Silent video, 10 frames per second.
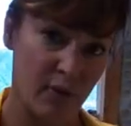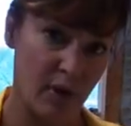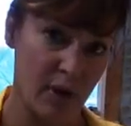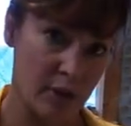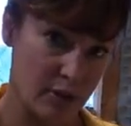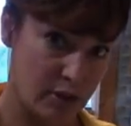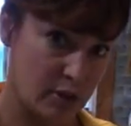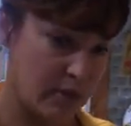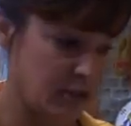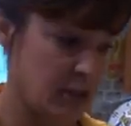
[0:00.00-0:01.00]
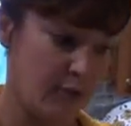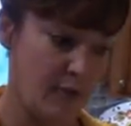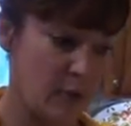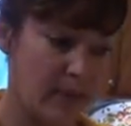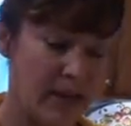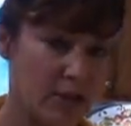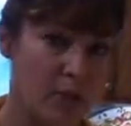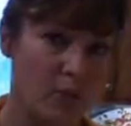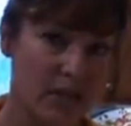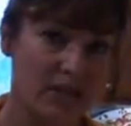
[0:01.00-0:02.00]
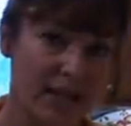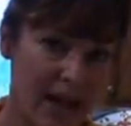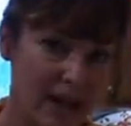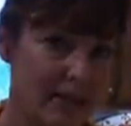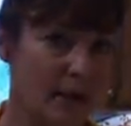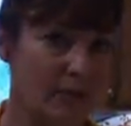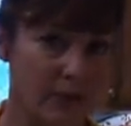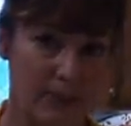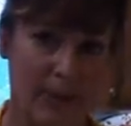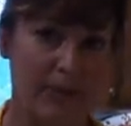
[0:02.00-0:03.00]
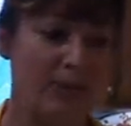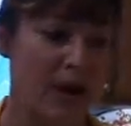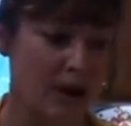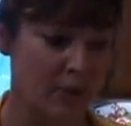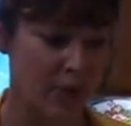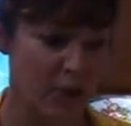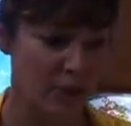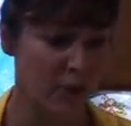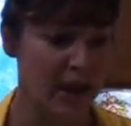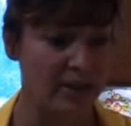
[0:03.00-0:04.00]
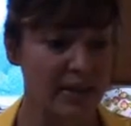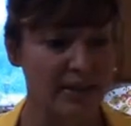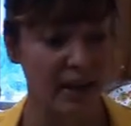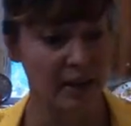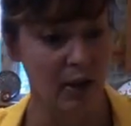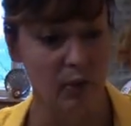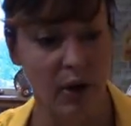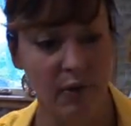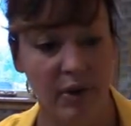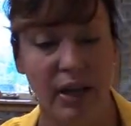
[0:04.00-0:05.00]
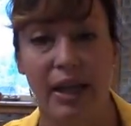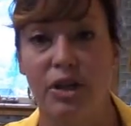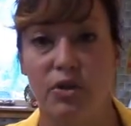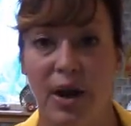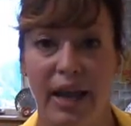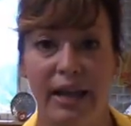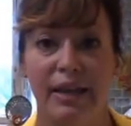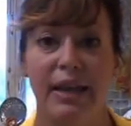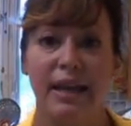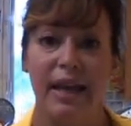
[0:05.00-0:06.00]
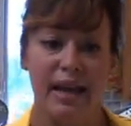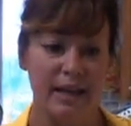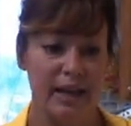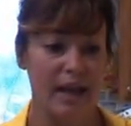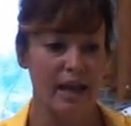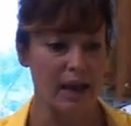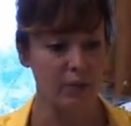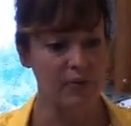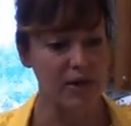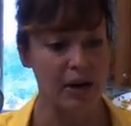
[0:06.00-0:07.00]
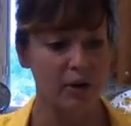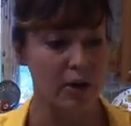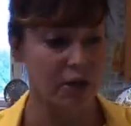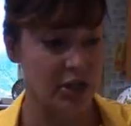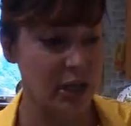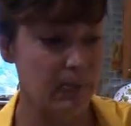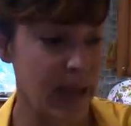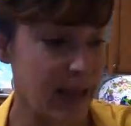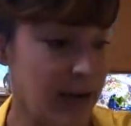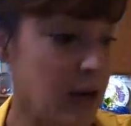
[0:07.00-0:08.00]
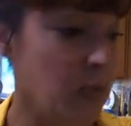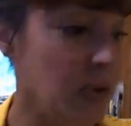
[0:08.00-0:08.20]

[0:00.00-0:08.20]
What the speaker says: for just a few minutes on one side, then I'll flip it, fry it on the other, and then take it on over and let it drain. And we've got a sheet pan here